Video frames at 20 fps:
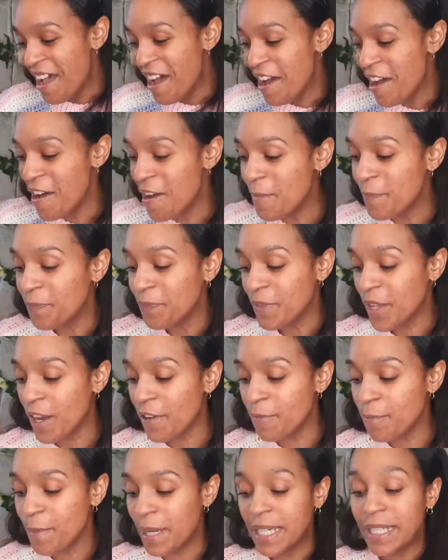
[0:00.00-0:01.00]

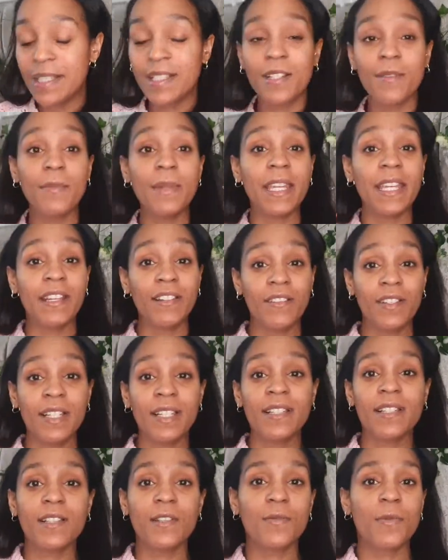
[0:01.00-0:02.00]
I've made some
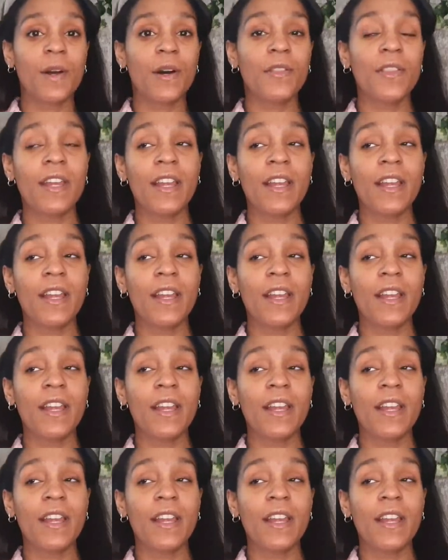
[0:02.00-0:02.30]
earrings as well.